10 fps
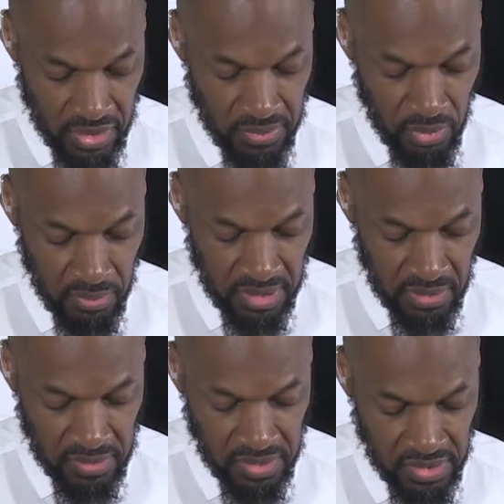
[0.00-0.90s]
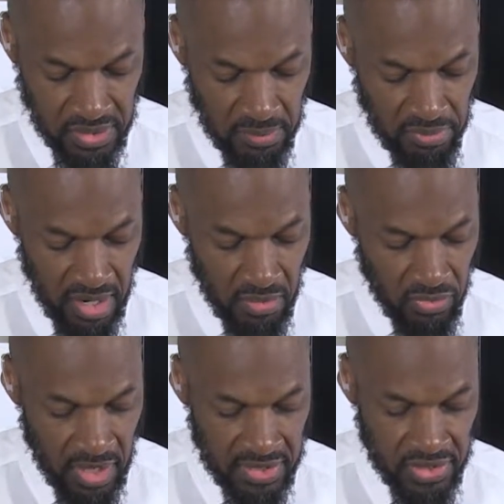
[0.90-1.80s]
small meals, your brown
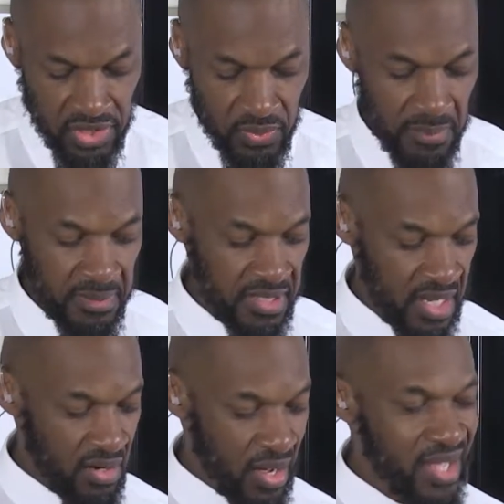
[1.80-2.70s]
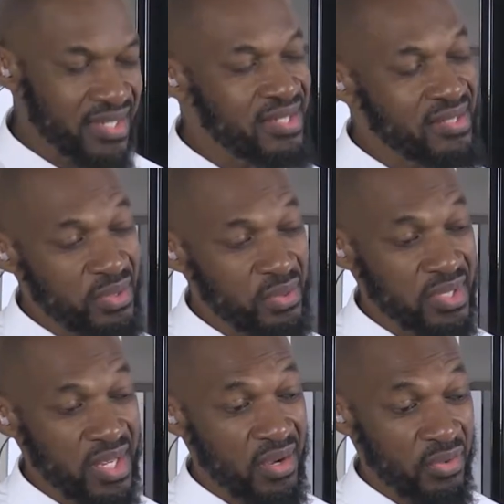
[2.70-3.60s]
rice, your sweet potato. I still
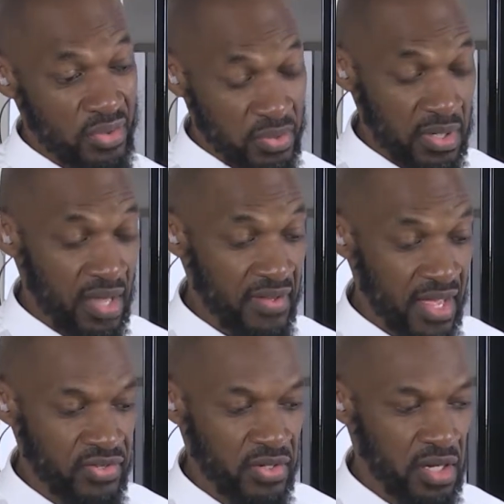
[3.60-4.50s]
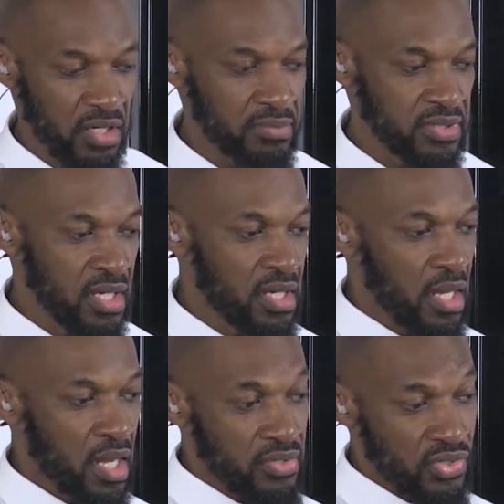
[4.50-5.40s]
say, although you want to have extra carbs,
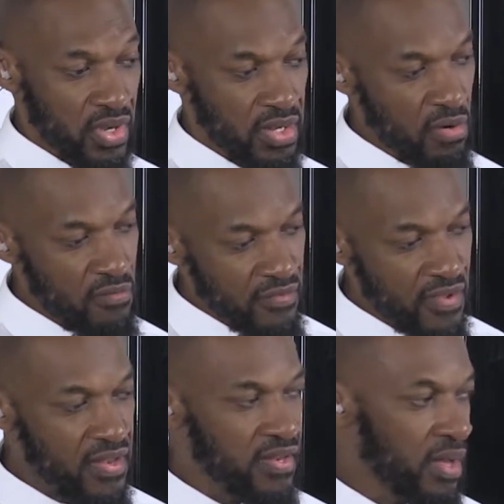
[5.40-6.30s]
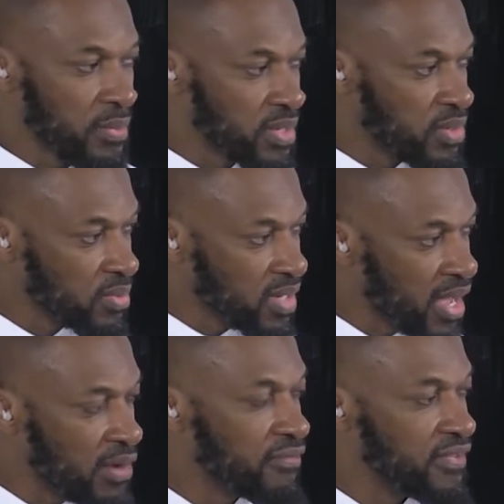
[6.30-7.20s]
try and go for that, like what they call the
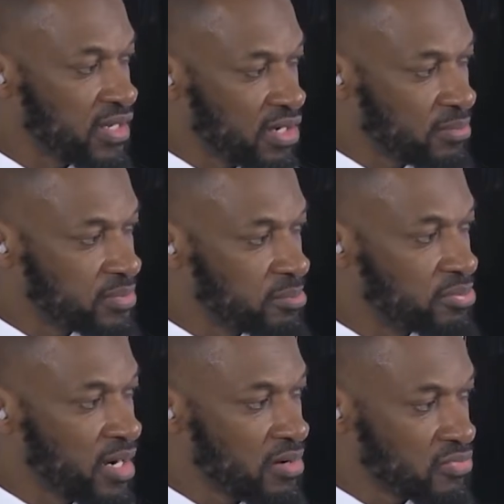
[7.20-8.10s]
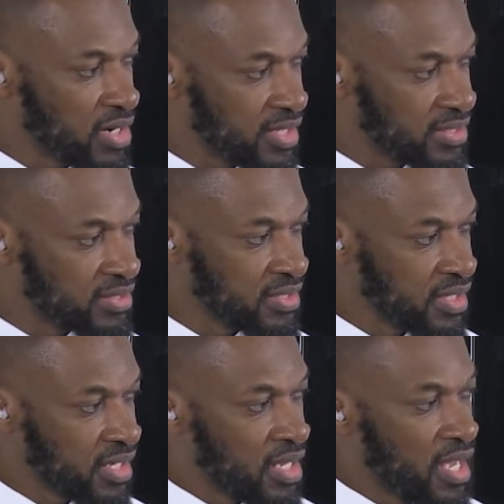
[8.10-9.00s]
healthy carbs, the brown rice,
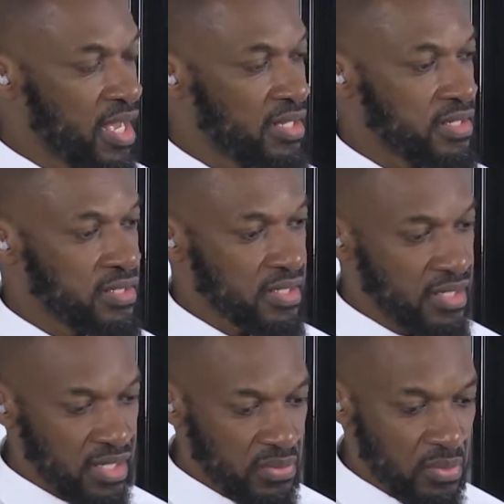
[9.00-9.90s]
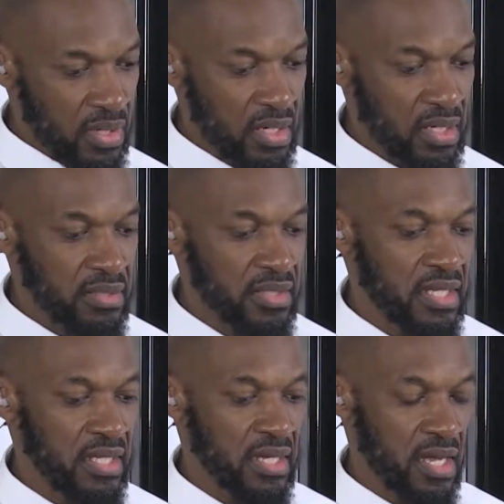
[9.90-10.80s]
the quinoa,
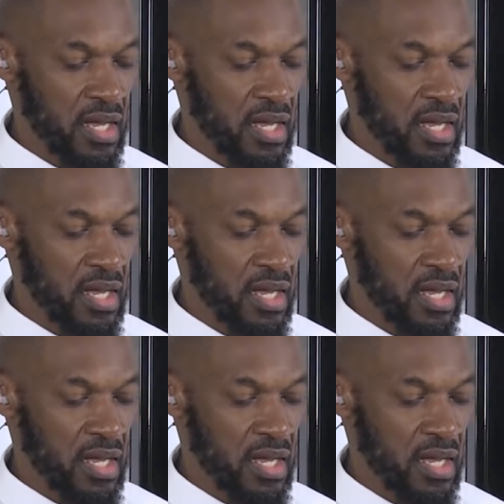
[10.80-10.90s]
the